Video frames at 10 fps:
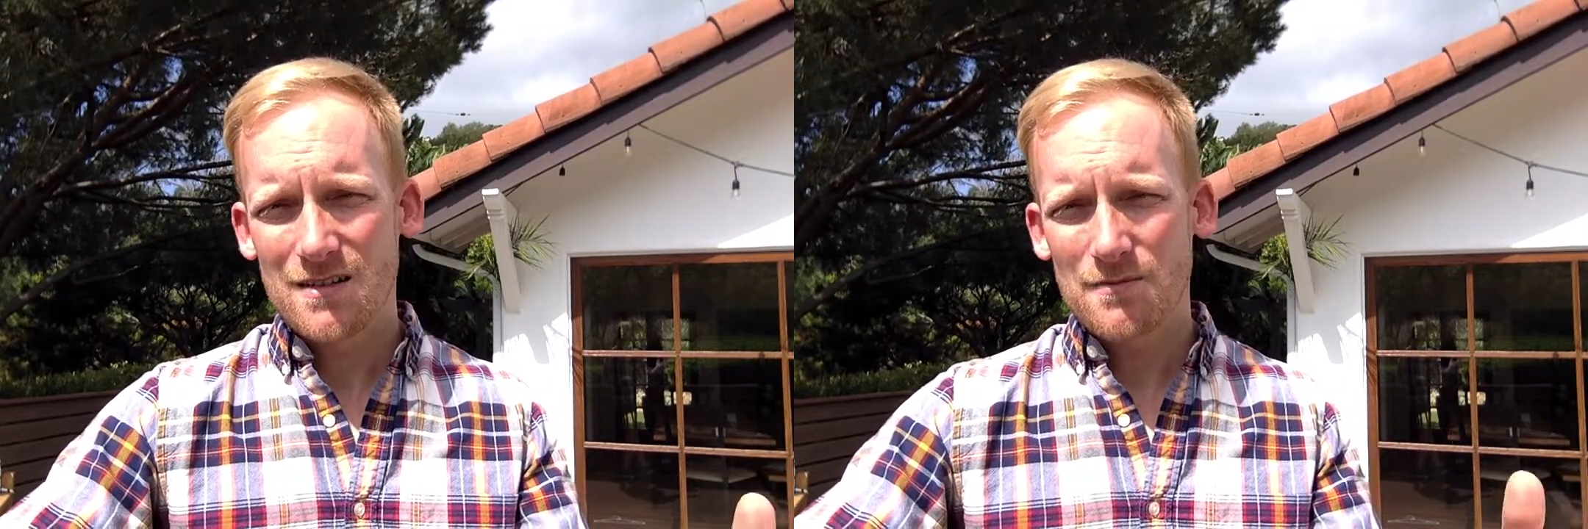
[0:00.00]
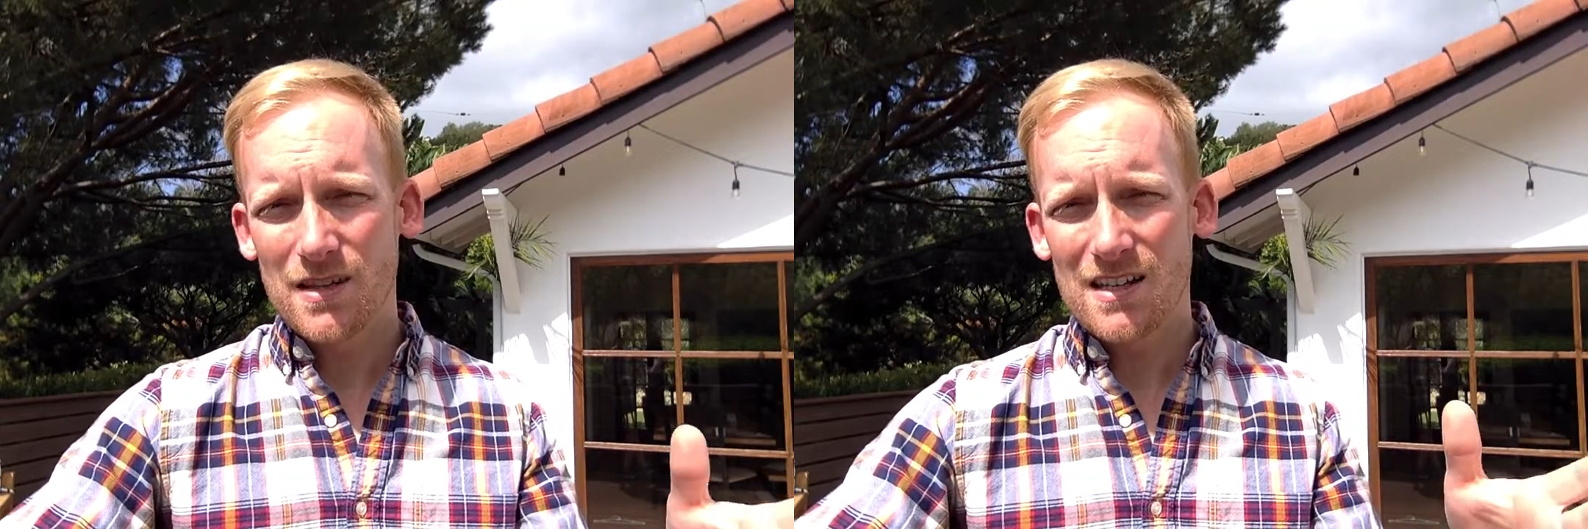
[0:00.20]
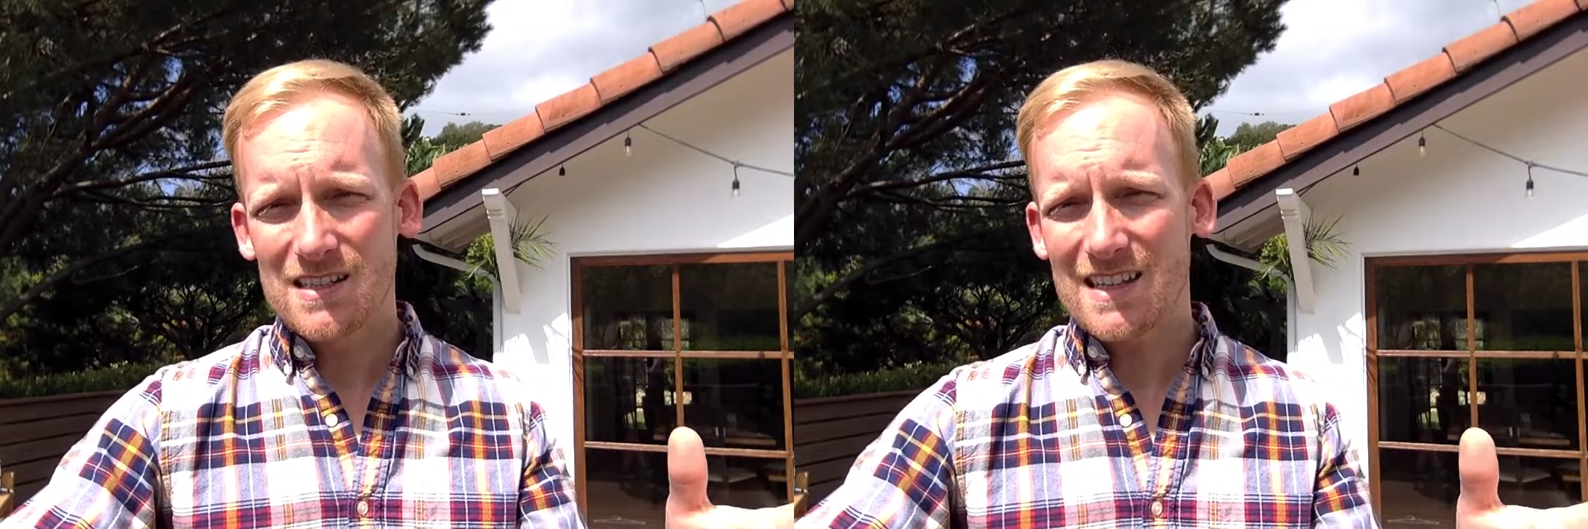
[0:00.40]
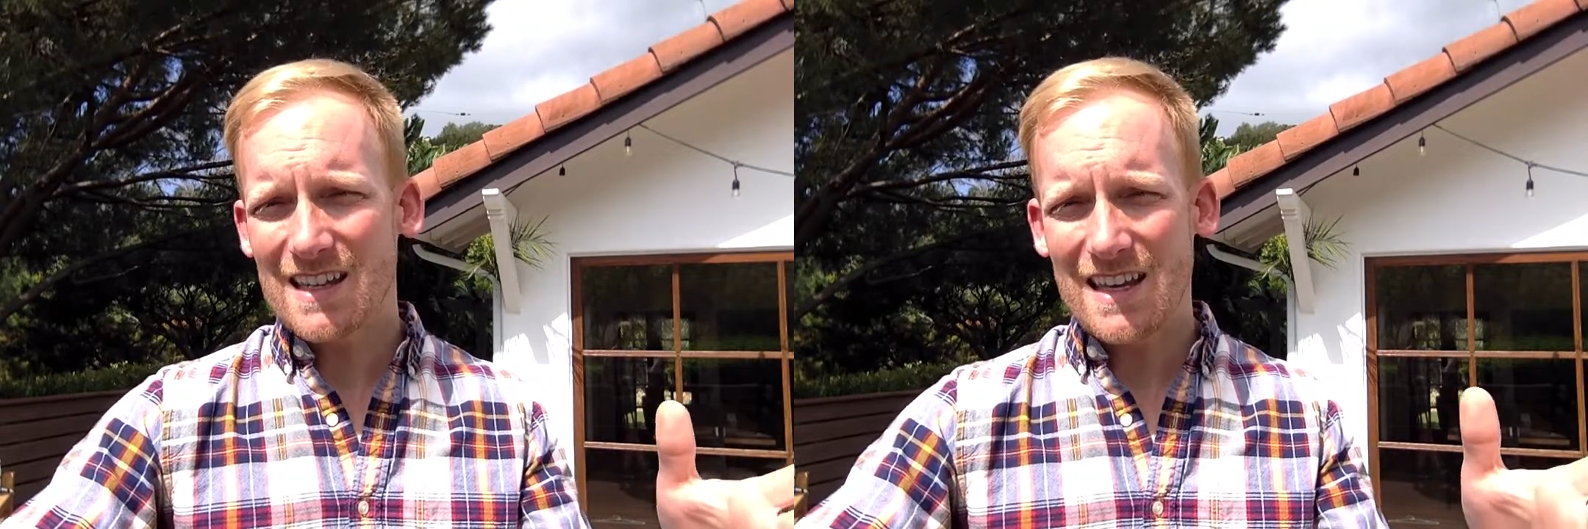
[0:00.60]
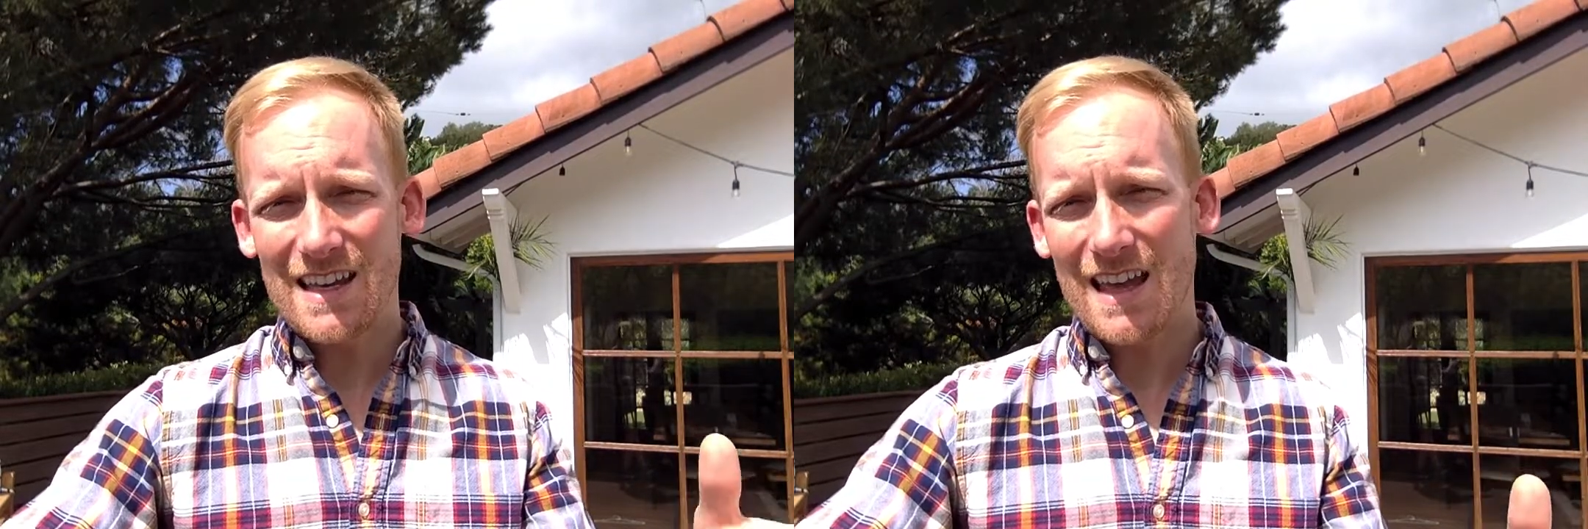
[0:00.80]
because the
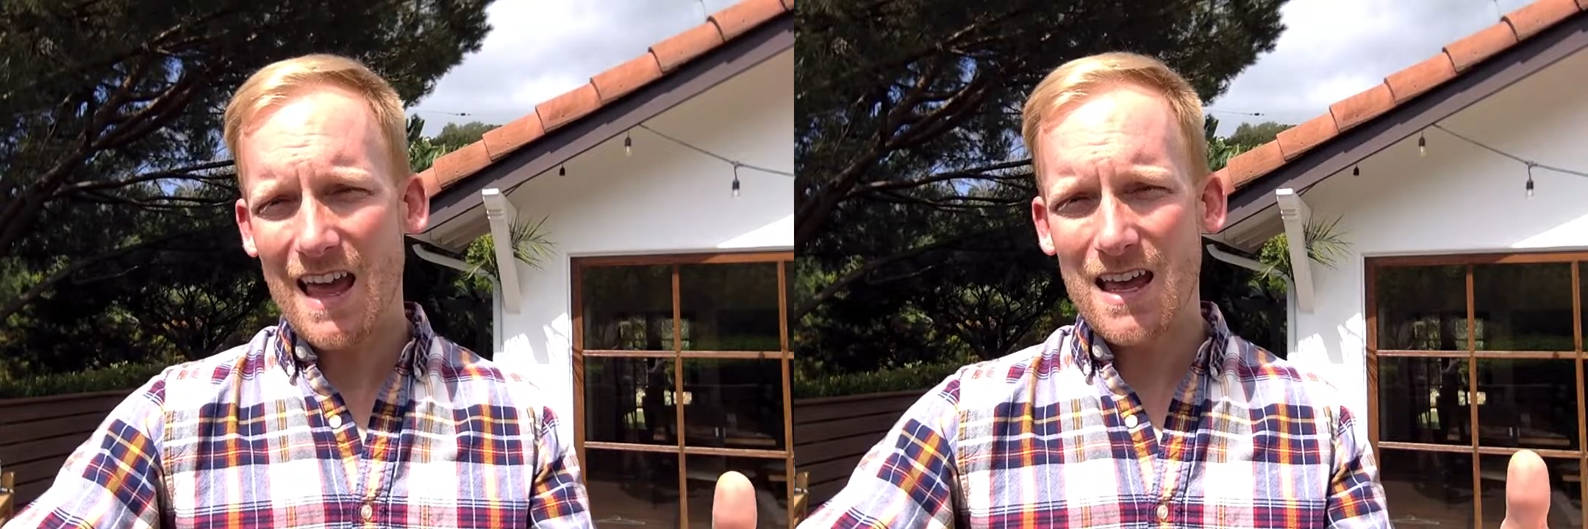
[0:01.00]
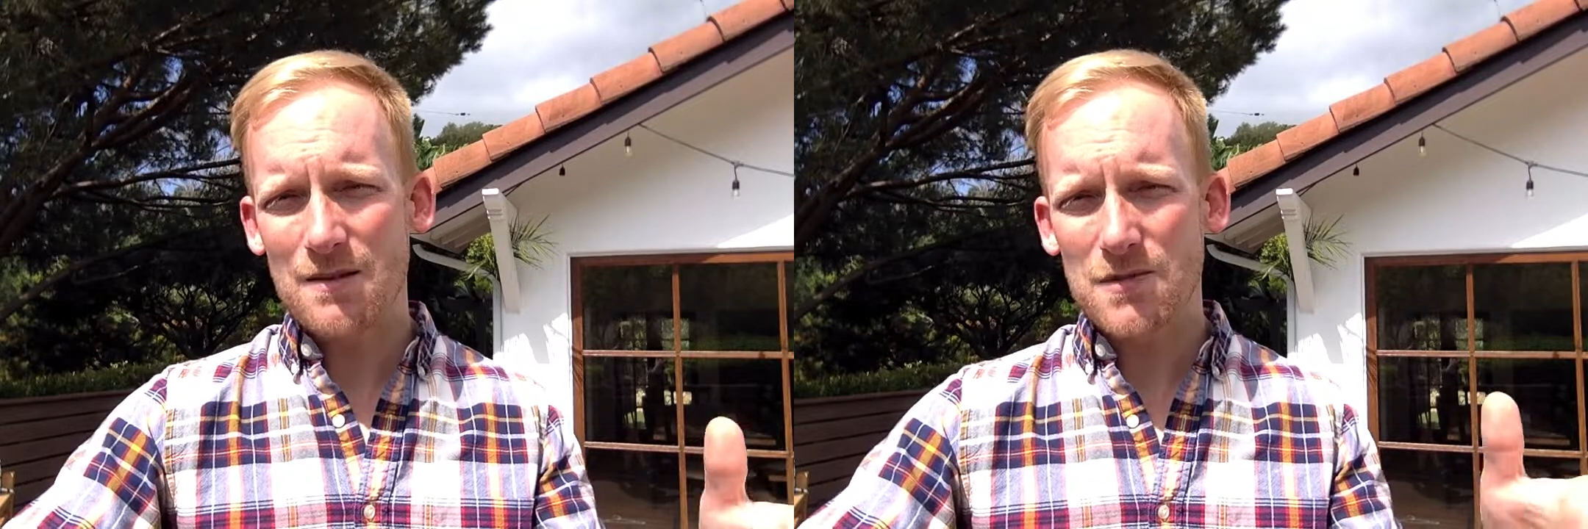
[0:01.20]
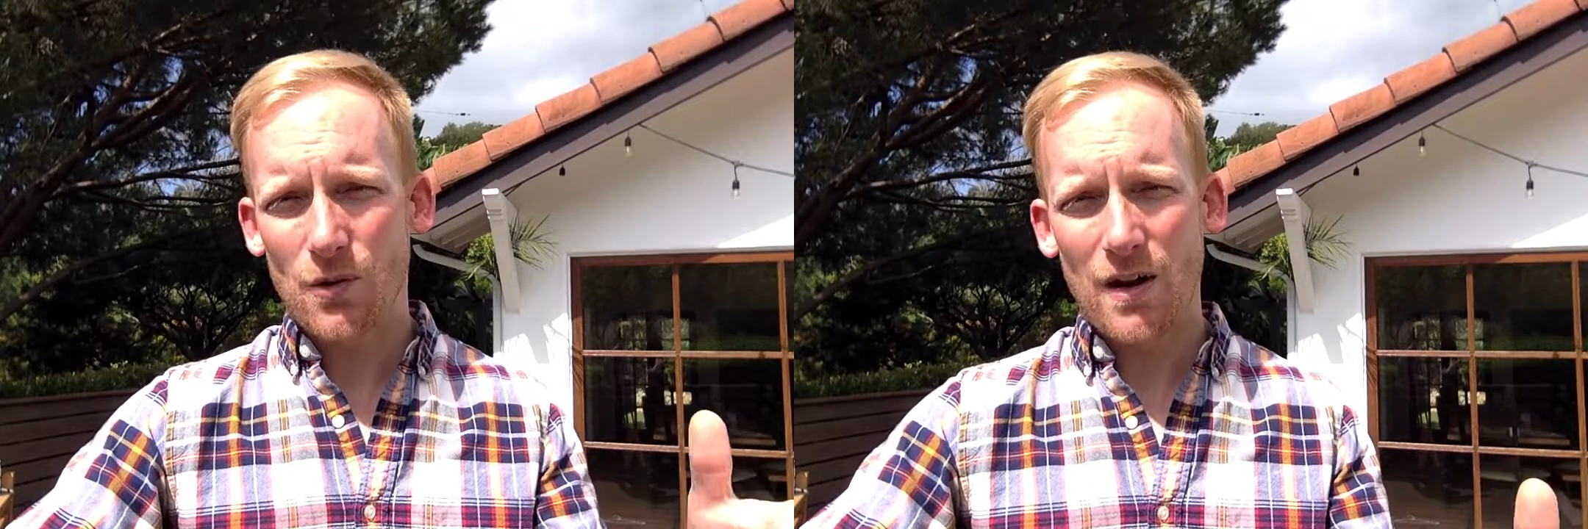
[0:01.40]
king came to